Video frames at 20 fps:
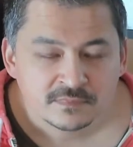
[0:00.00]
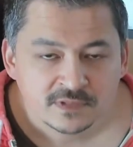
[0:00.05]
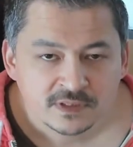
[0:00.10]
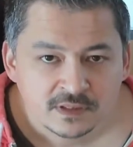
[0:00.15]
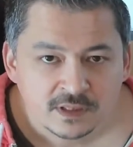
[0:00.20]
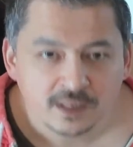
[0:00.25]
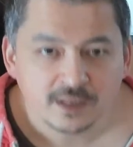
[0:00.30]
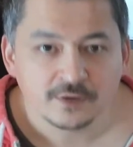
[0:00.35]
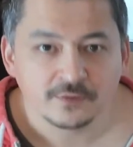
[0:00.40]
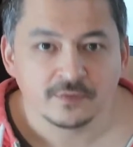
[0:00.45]

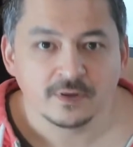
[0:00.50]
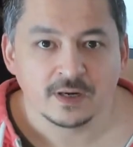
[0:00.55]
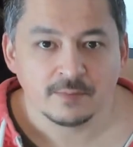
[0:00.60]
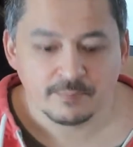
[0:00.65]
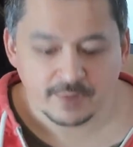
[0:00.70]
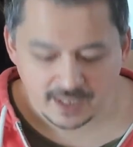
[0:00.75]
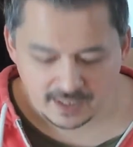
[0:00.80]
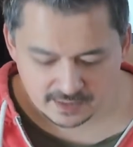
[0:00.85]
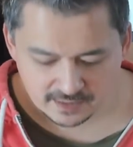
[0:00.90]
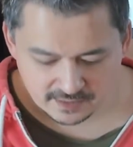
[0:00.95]
Hello, I'm
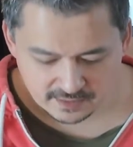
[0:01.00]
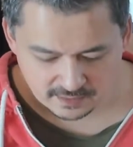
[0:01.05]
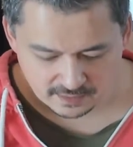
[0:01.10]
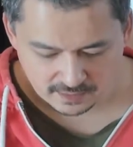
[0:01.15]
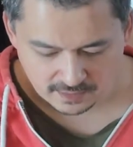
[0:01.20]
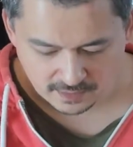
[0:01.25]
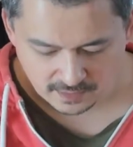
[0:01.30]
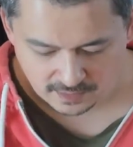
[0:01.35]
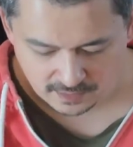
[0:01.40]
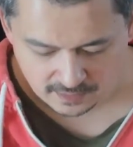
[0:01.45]
back,
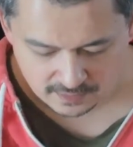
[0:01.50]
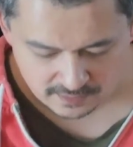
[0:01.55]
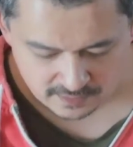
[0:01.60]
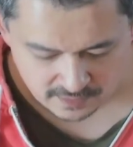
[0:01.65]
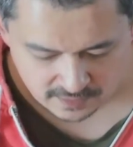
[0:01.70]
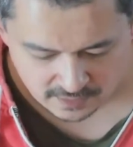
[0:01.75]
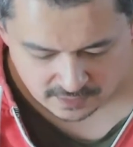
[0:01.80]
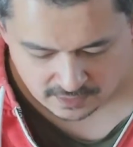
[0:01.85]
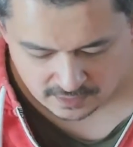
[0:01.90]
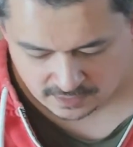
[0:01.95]

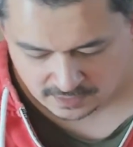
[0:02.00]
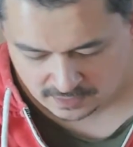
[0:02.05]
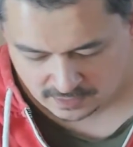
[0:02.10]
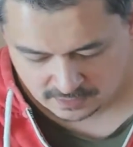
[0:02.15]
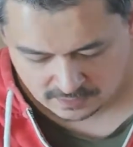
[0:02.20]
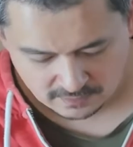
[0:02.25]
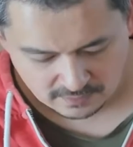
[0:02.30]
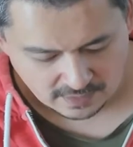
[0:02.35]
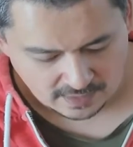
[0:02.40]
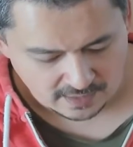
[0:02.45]

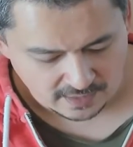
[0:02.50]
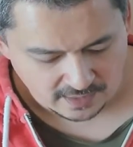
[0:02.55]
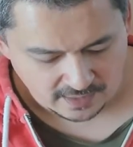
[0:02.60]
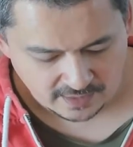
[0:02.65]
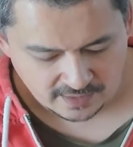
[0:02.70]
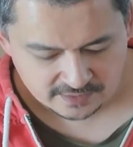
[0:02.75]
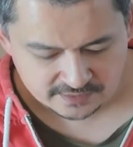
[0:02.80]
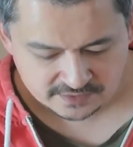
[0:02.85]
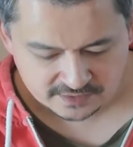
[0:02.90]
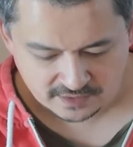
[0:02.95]

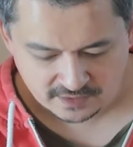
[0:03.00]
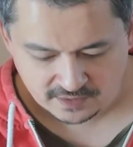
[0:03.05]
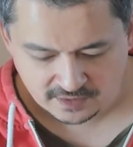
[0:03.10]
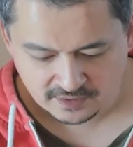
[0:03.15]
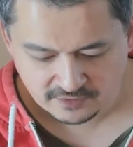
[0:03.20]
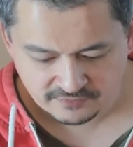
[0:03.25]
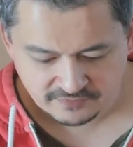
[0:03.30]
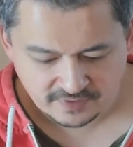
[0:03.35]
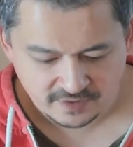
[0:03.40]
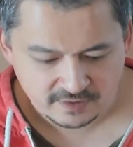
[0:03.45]
and
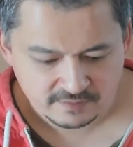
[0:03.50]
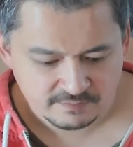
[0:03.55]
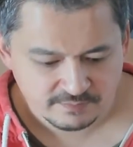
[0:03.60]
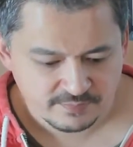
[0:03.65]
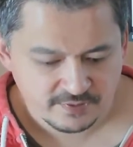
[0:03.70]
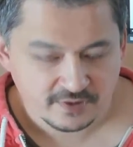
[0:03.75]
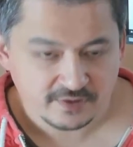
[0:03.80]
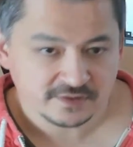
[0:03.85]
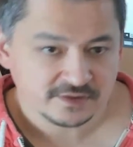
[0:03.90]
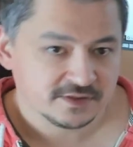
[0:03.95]
I've
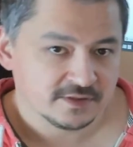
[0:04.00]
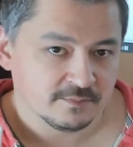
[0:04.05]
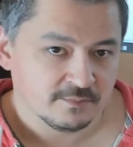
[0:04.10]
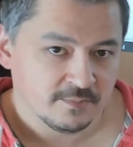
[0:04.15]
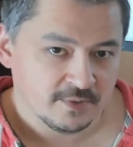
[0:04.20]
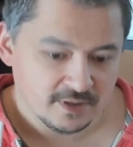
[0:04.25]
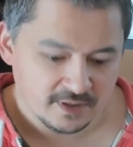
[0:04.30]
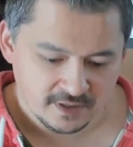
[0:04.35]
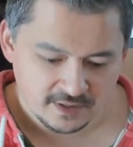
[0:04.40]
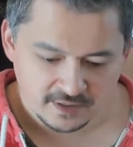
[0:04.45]
put
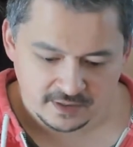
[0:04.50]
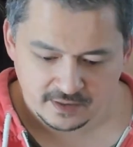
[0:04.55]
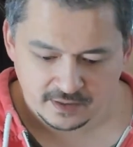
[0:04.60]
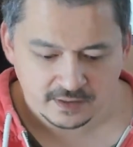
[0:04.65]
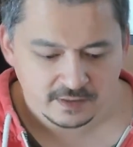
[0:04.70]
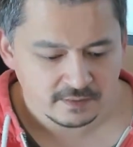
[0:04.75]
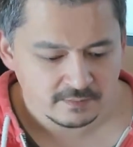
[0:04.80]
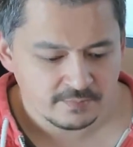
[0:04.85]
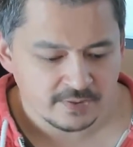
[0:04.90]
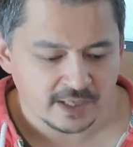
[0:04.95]
my
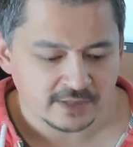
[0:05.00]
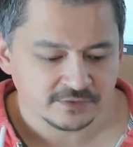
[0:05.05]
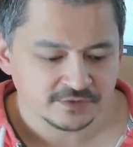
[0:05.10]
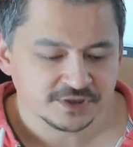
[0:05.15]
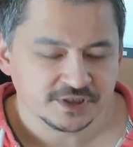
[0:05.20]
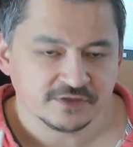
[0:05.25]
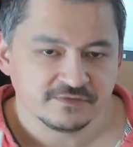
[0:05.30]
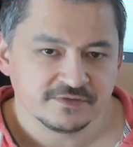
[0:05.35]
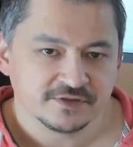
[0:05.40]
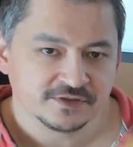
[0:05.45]
paddle
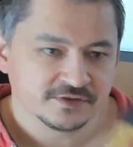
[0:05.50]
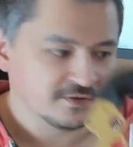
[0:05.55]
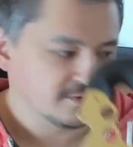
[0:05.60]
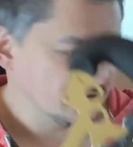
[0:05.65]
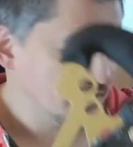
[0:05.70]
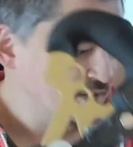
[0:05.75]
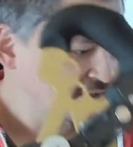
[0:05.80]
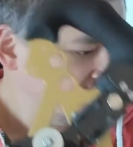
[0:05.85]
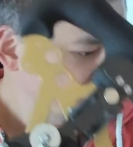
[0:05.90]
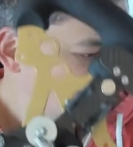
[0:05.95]
shifters on
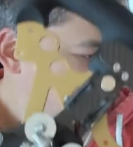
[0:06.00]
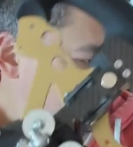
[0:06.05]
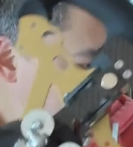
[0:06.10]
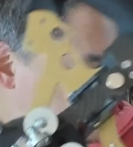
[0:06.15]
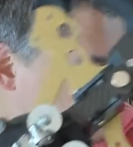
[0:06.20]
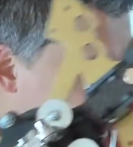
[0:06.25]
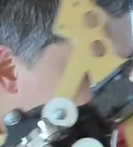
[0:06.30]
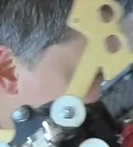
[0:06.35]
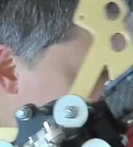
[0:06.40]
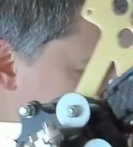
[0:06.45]
here,
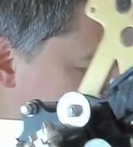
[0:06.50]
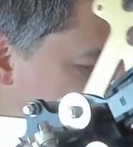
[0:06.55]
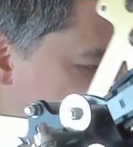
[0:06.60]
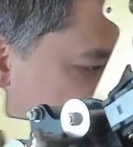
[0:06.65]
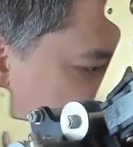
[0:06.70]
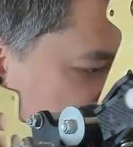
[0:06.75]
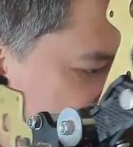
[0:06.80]
so you can just see